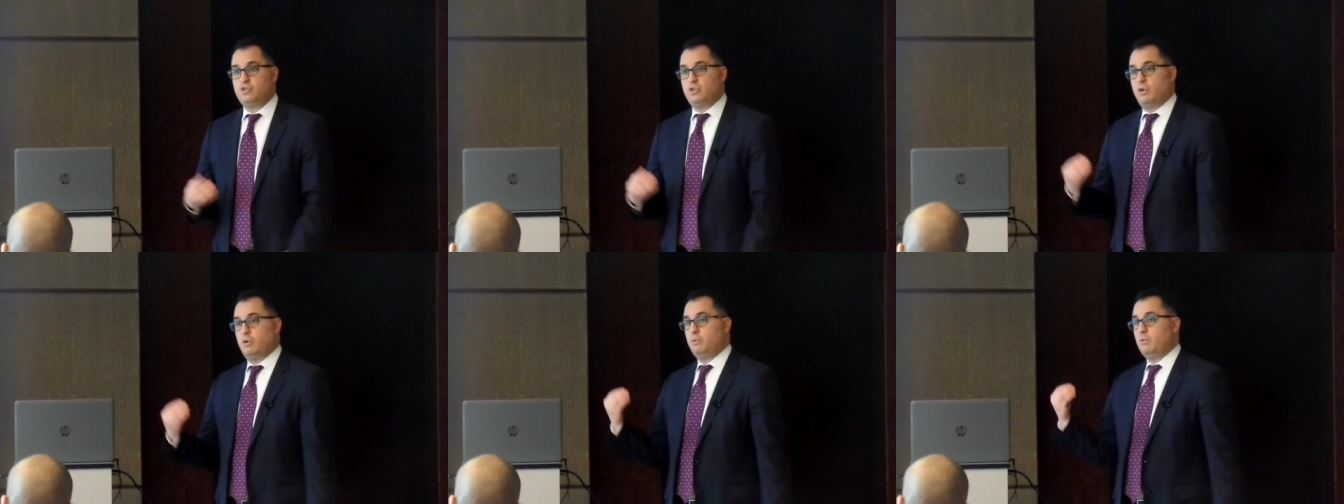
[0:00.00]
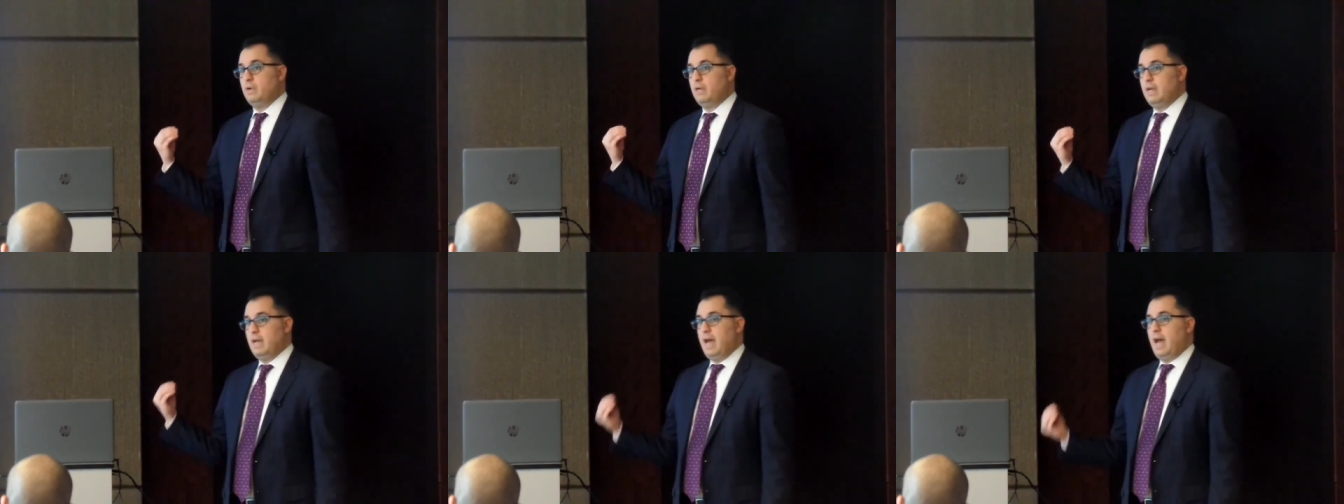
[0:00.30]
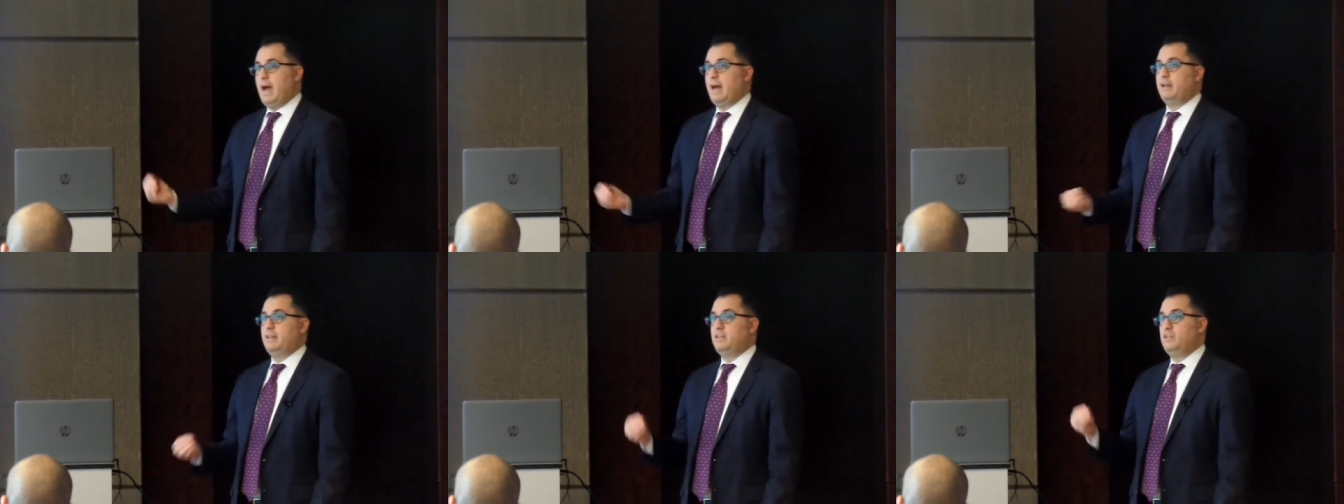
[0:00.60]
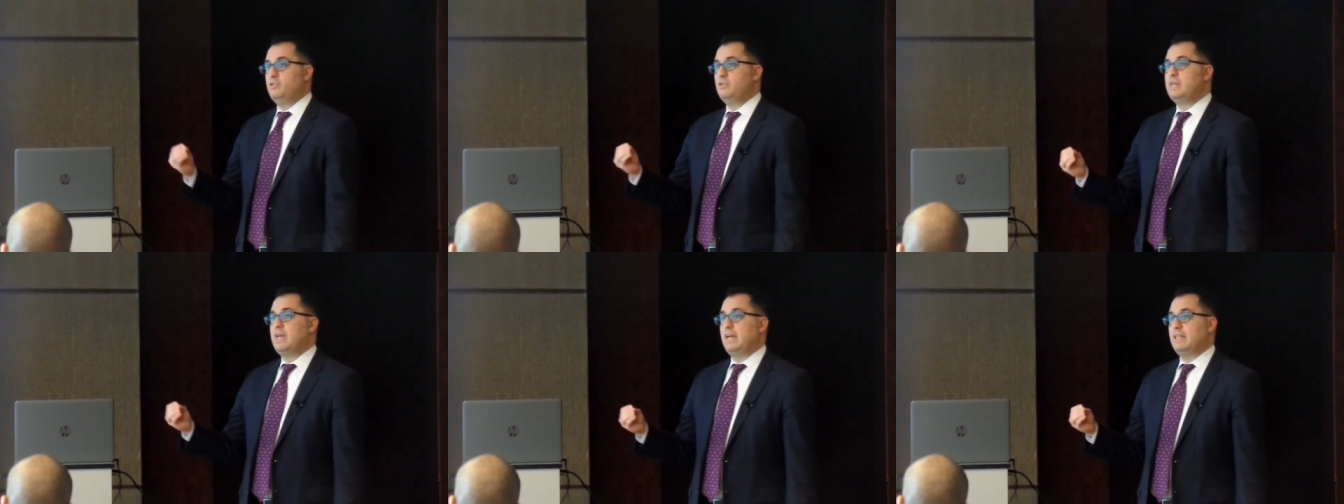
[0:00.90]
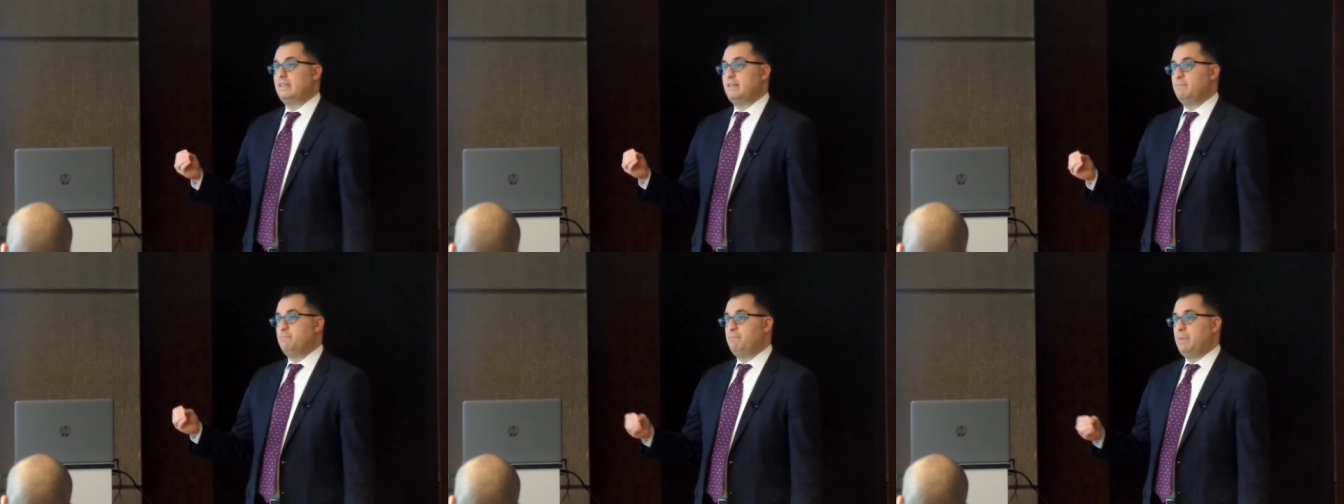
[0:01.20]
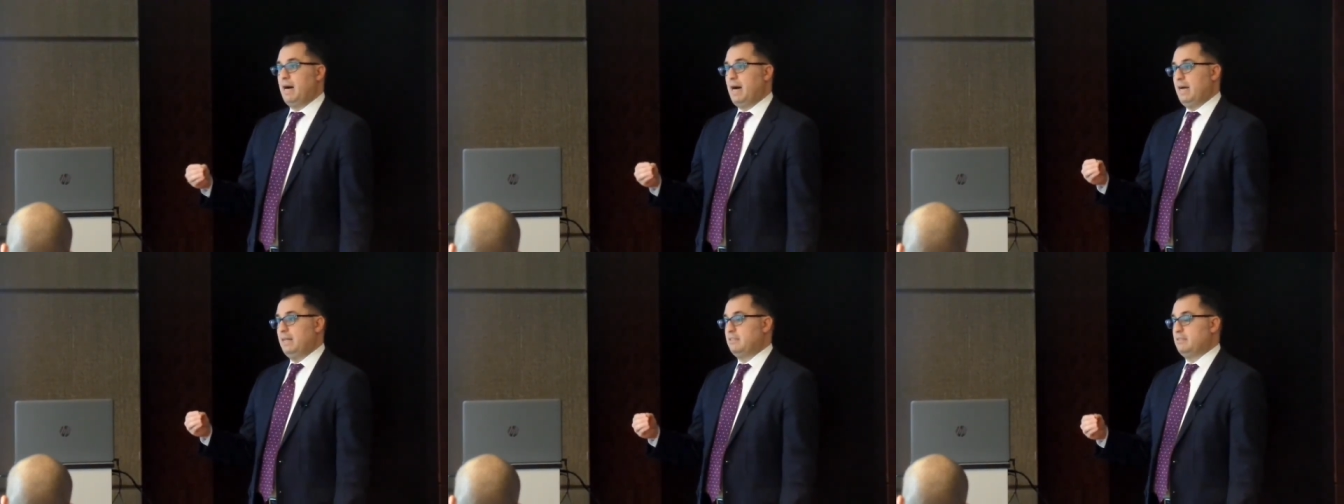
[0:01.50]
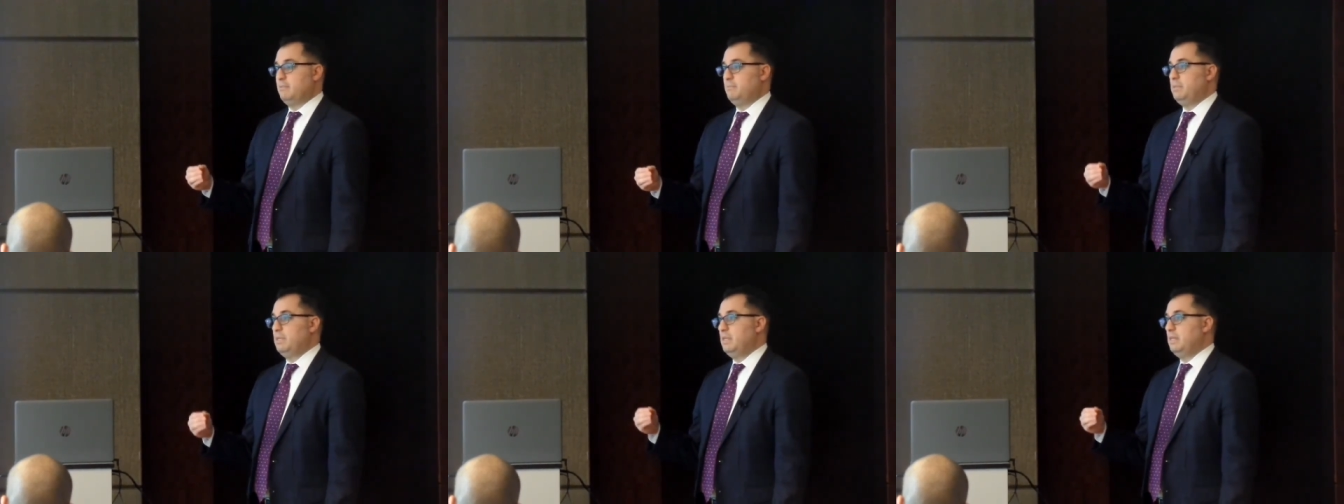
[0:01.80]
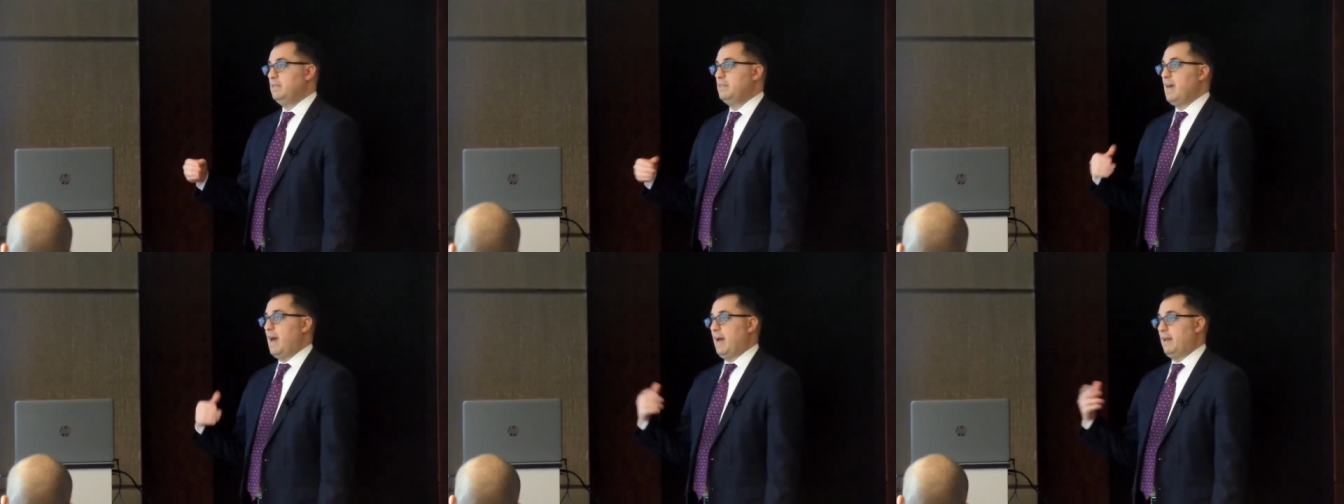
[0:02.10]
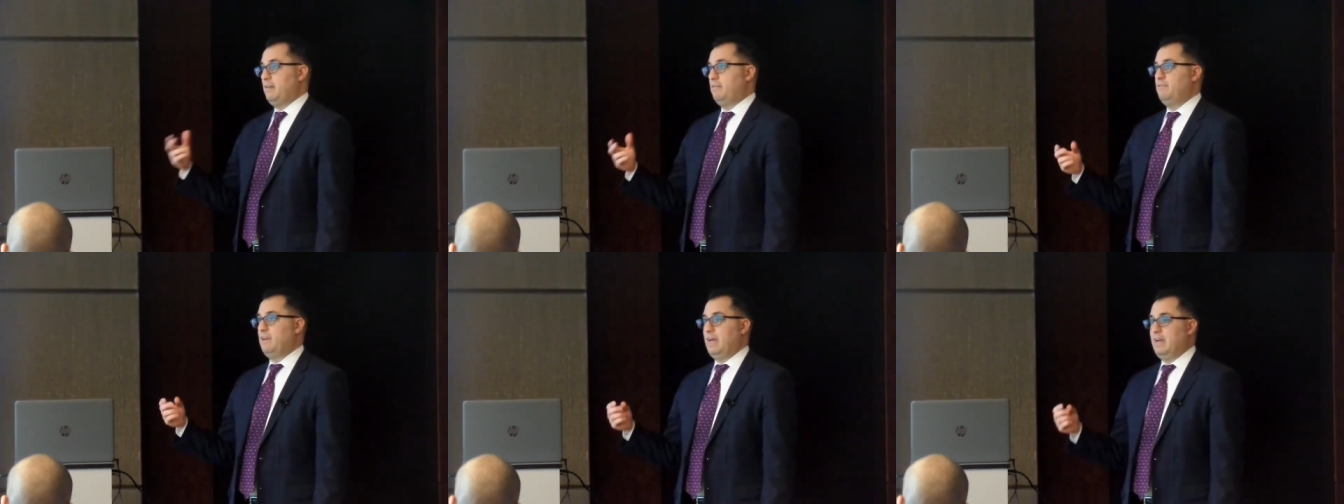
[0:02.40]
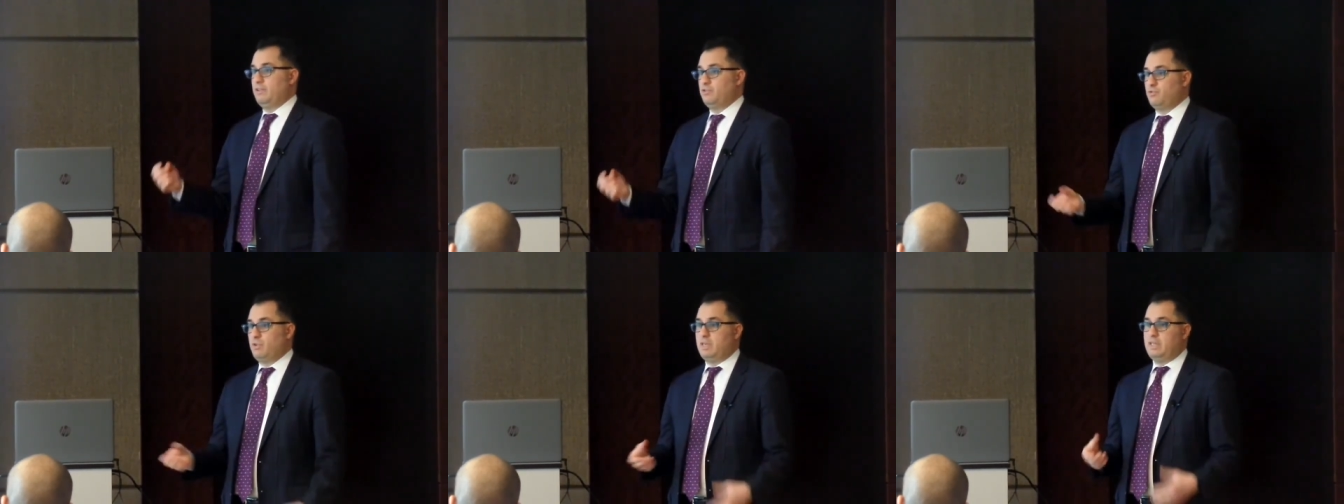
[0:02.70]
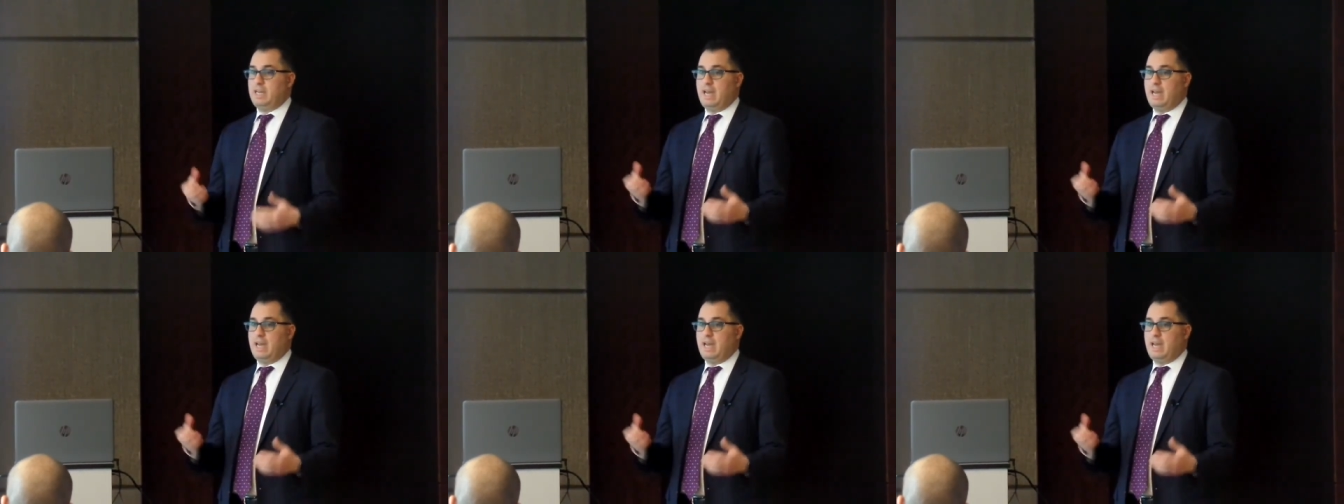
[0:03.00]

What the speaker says: So how do you get the bot to be that advanced?